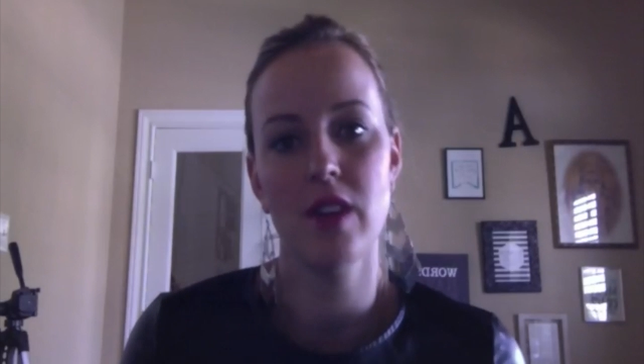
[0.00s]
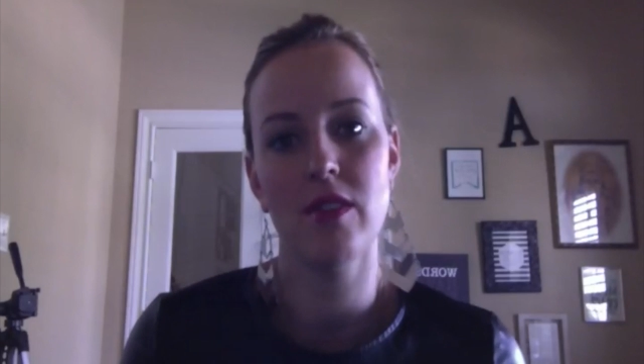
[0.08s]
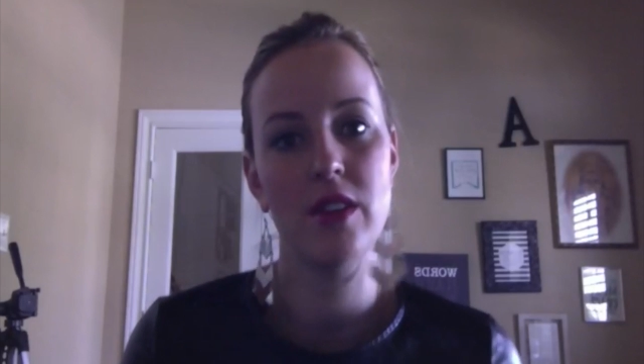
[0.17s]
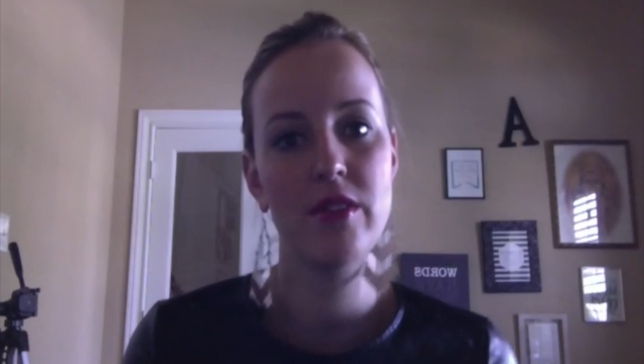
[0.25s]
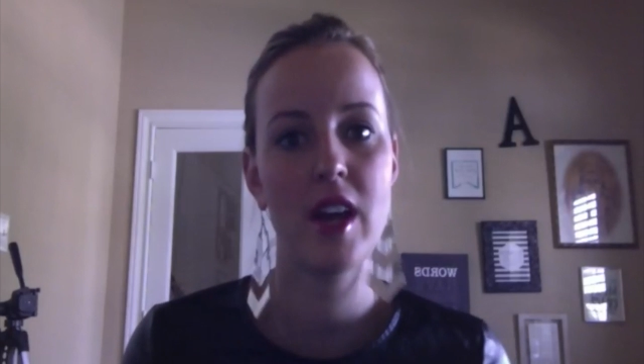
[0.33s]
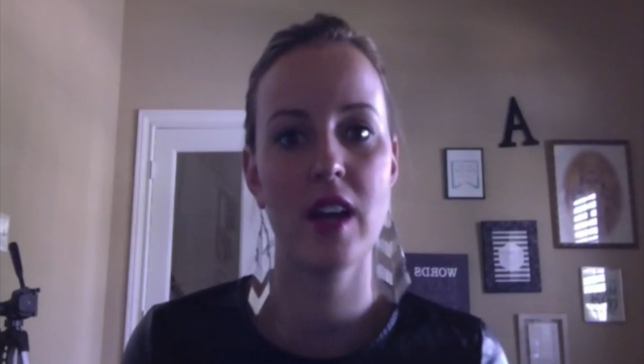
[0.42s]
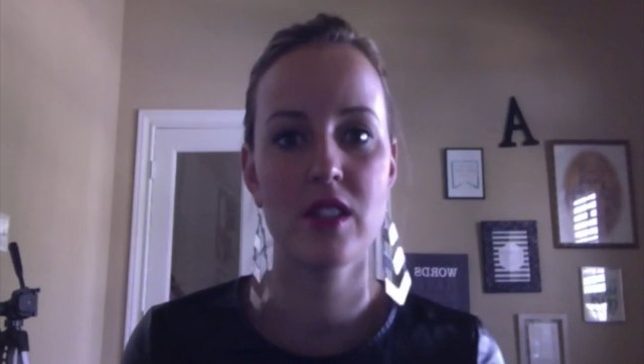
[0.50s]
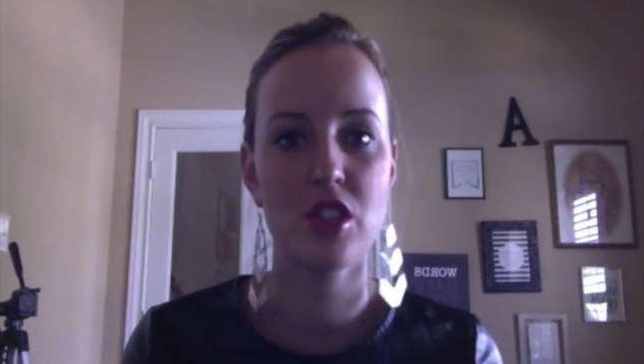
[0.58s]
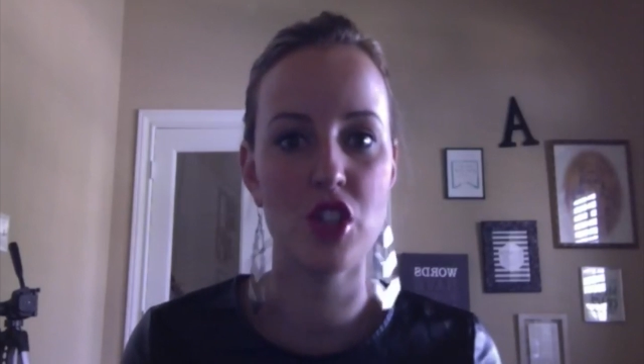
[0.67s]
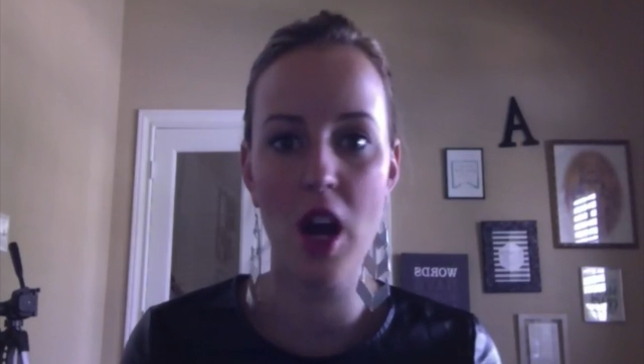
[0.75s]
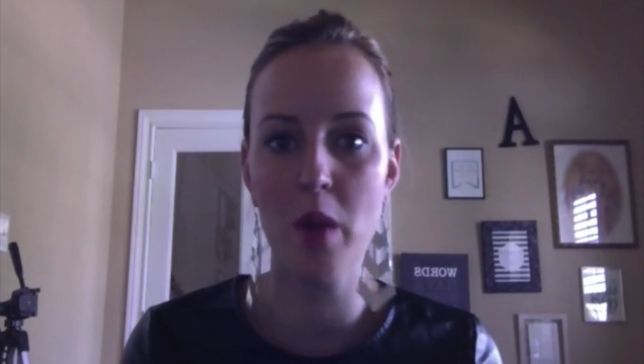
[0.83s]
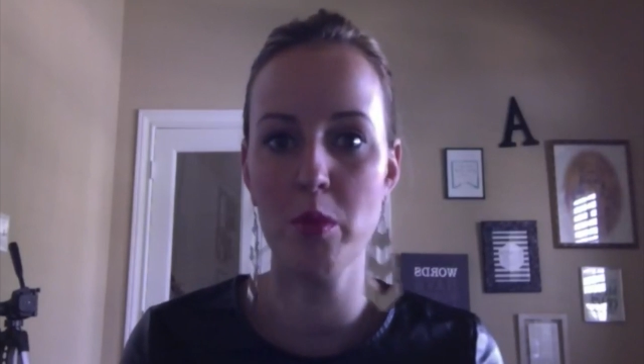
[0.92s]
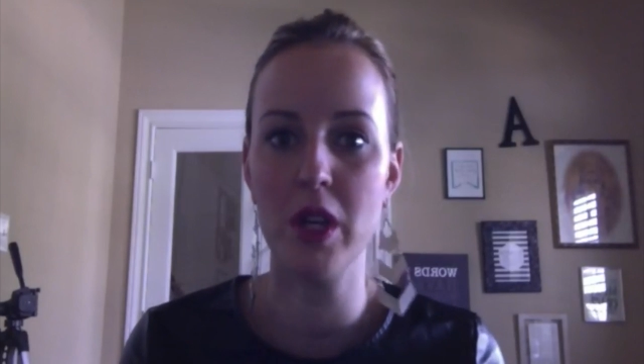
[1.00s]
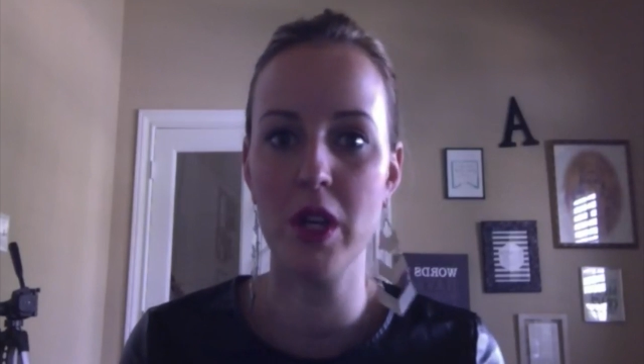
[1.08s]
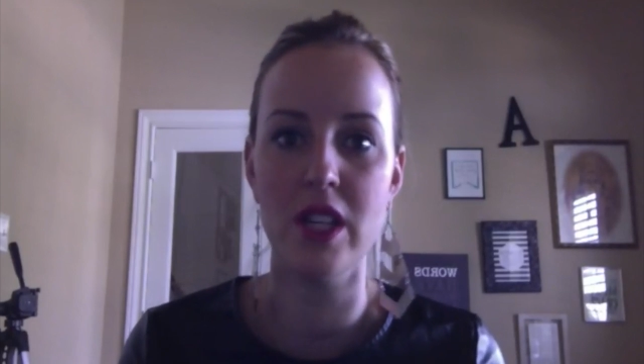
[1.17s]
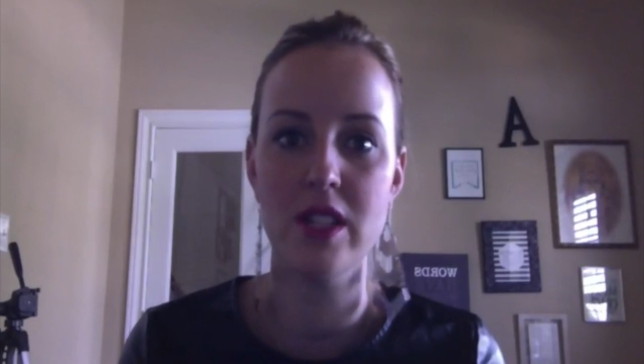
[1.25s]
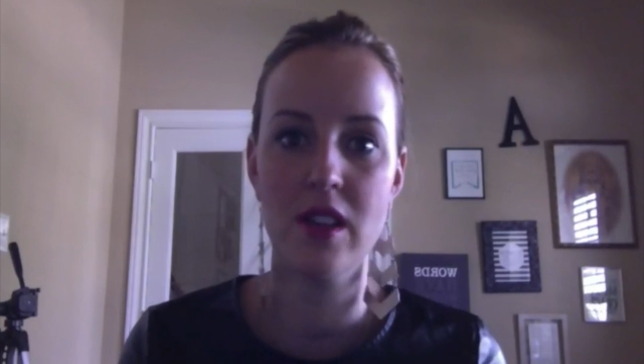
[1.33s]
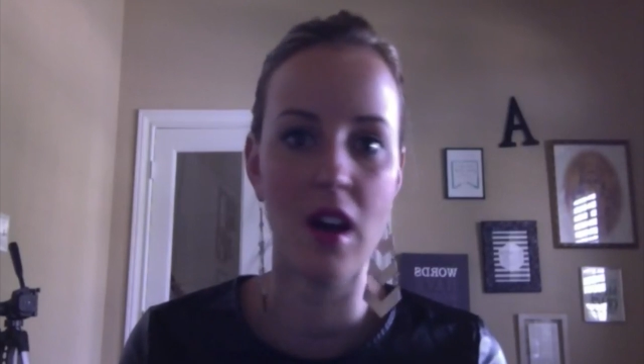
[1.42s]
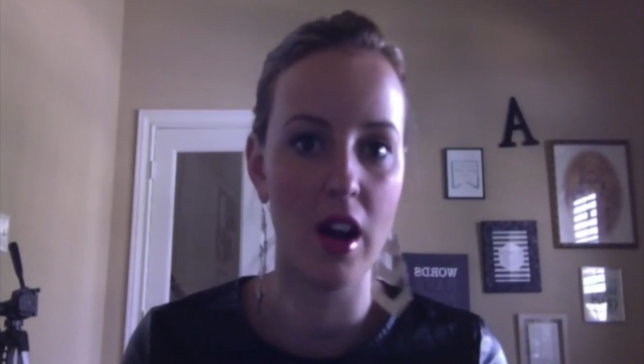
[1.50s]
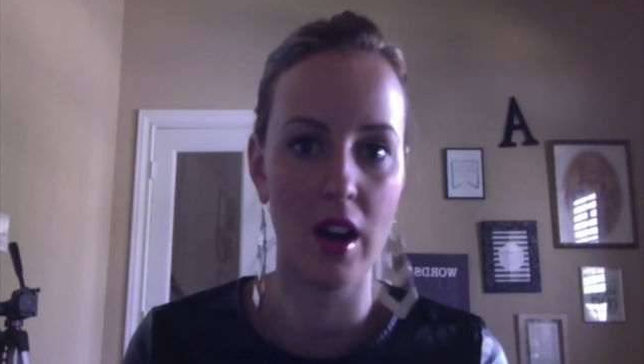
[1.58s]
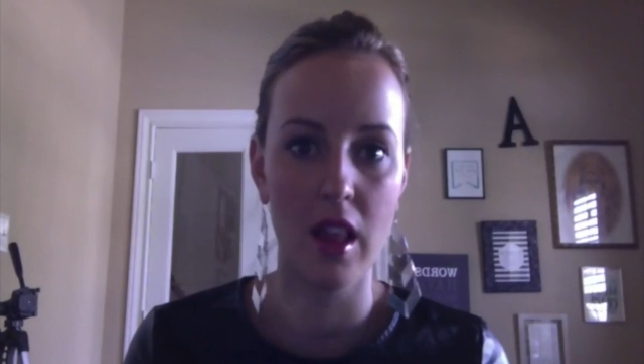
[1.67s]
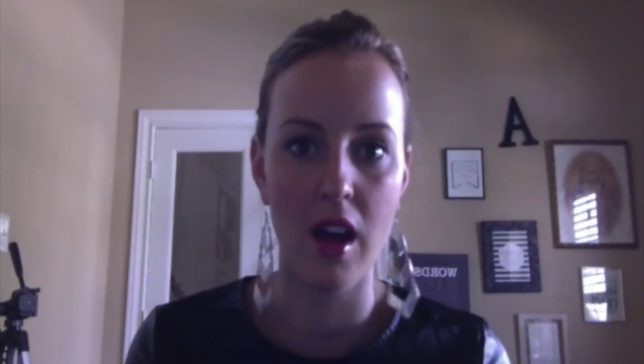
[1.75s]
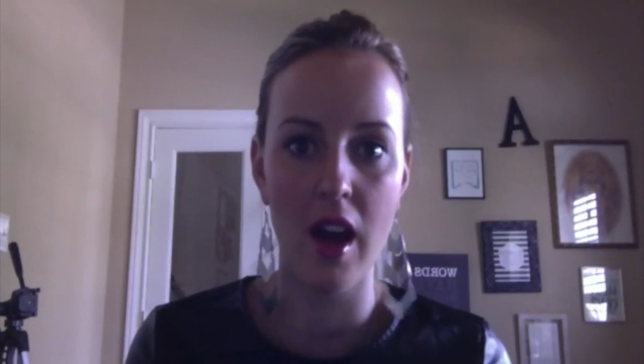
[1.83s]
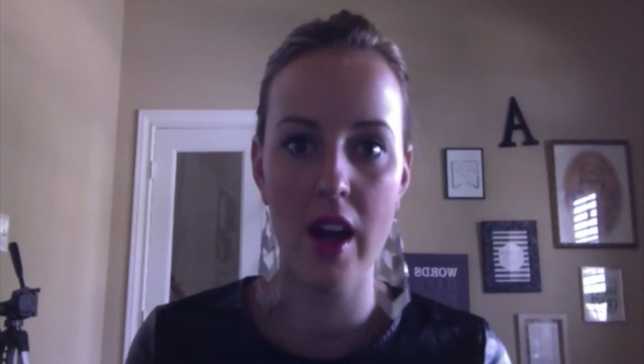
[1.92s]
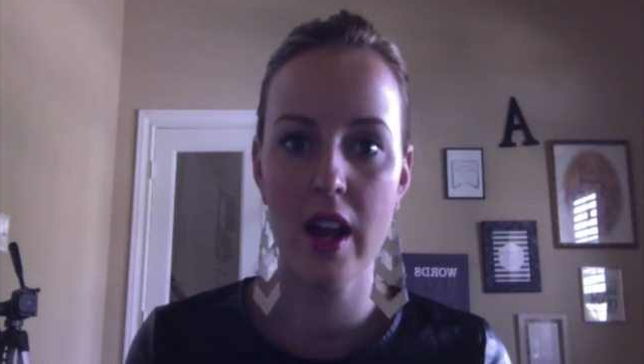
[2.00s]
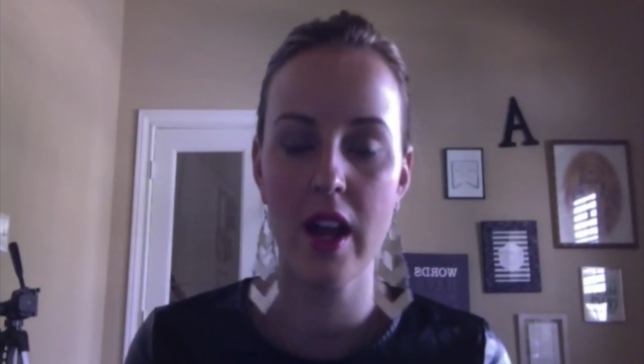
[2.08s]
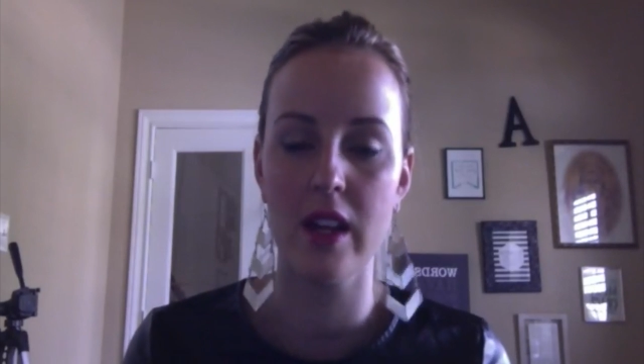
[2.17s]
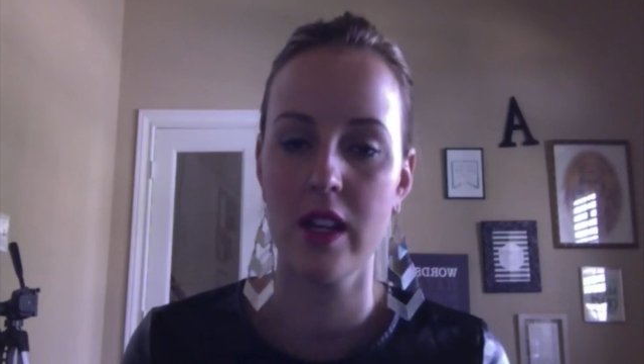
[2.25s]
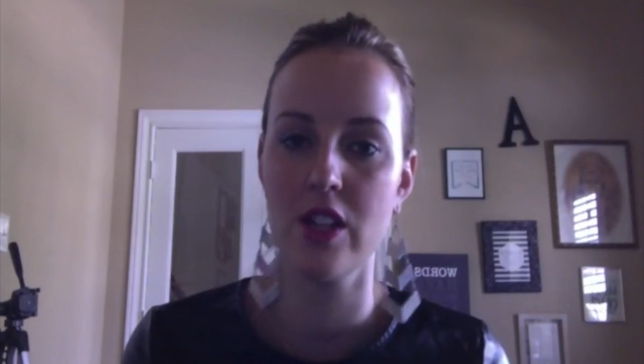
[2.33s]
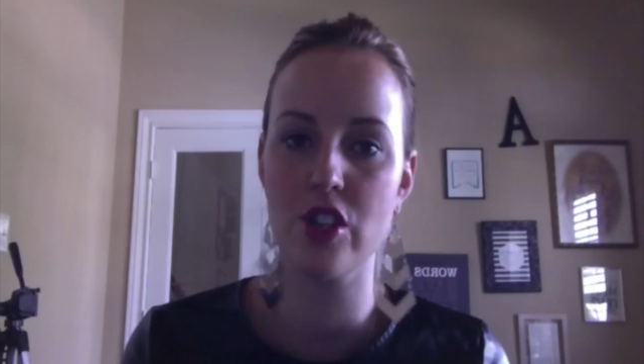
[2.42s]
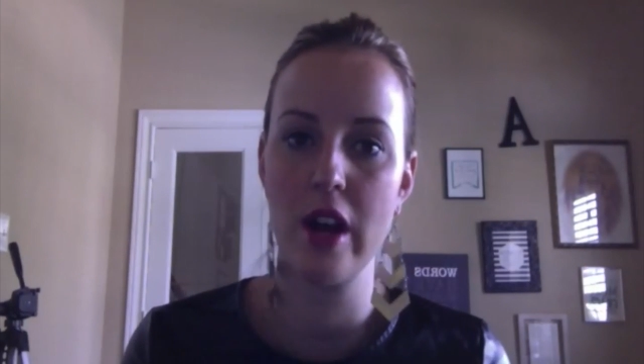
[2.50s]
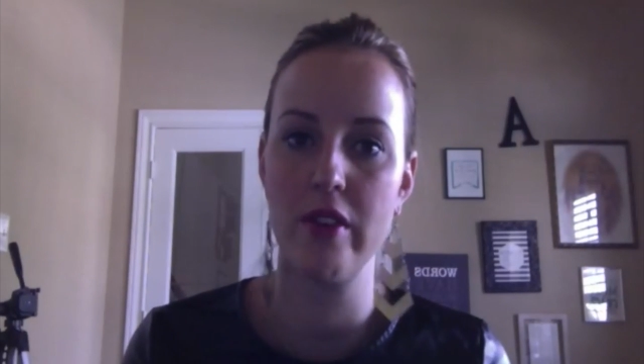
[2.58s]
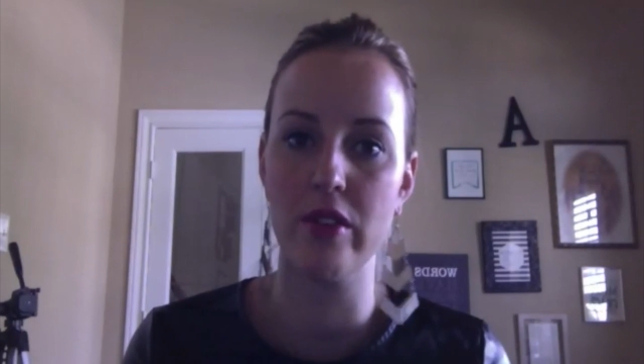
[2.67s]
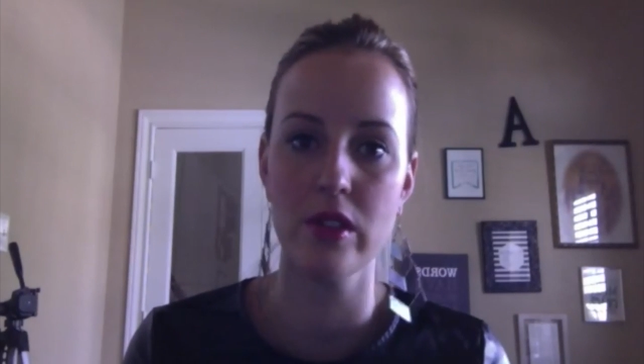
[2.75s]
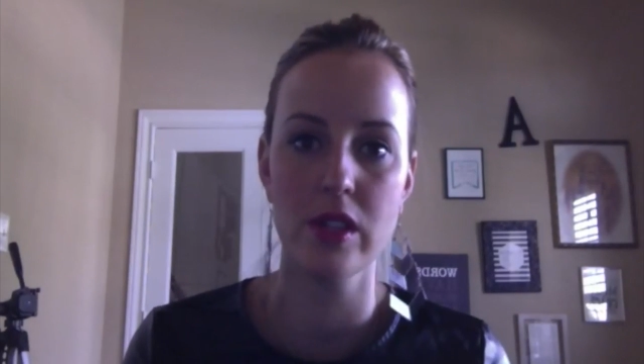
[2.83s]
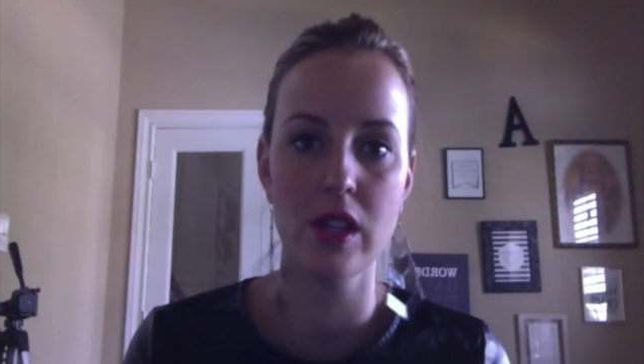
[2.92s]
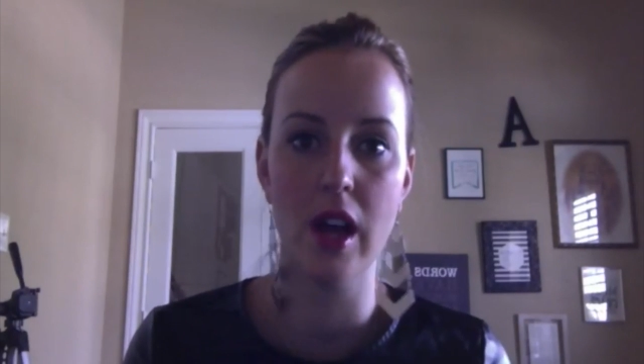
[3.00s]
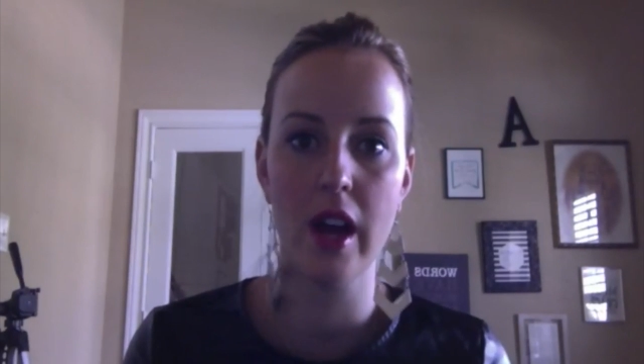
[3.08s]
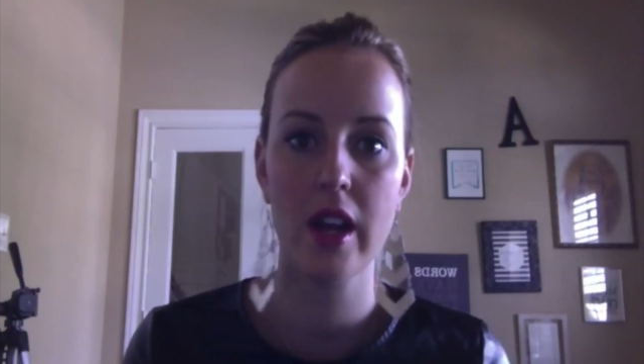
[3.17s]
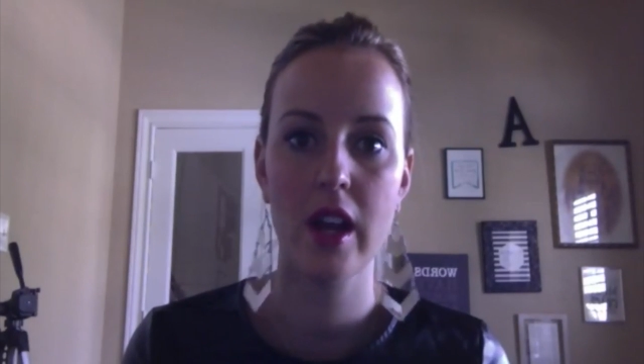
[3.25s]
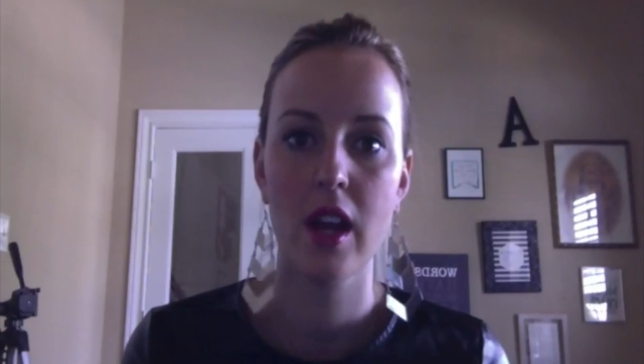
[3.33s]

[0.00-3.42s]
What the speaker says: even if he has a job that he's gone a lot and he travels a lot